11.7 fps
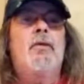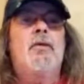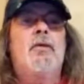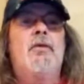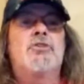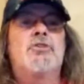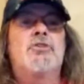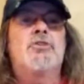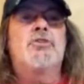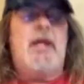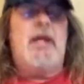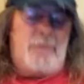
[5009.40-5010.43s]
The
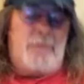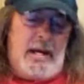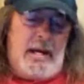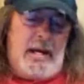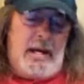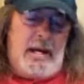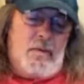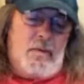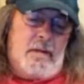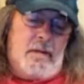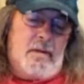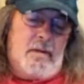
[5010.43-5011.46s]
same thing going
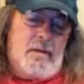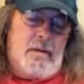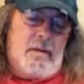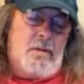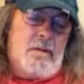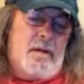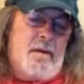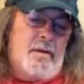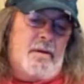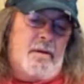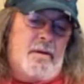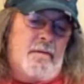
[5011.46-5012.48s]
on
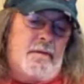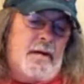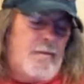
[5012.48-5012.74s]
over there.